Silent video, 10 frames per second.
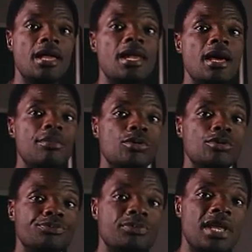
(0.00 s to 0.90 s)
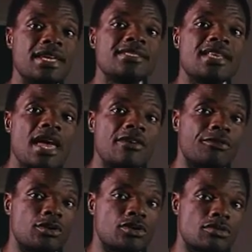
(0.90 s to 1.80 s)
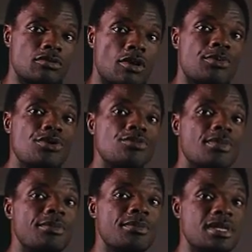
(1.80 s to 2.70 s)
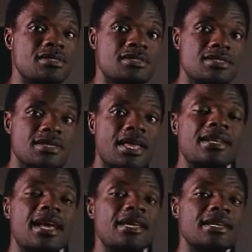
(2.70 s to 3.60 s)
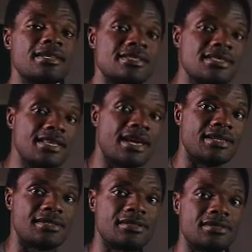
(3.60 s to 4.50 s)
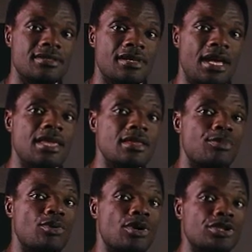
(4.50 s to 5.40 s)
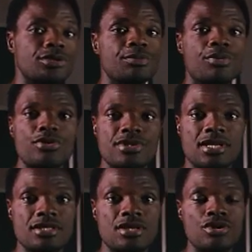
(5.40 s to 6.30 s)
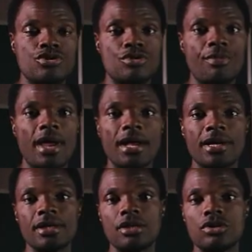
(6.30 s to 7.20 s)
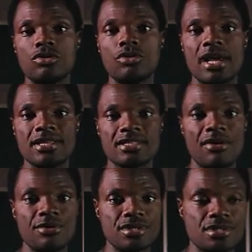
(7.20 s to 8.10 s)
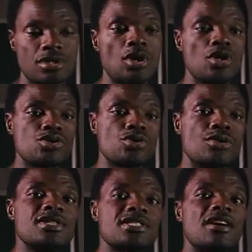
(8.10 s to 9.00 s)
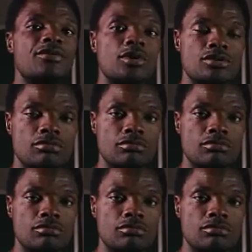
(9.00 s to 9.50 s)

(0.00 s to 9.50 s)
Labor is the effort of human beings that is needed in the production process to make goods and services. So this effort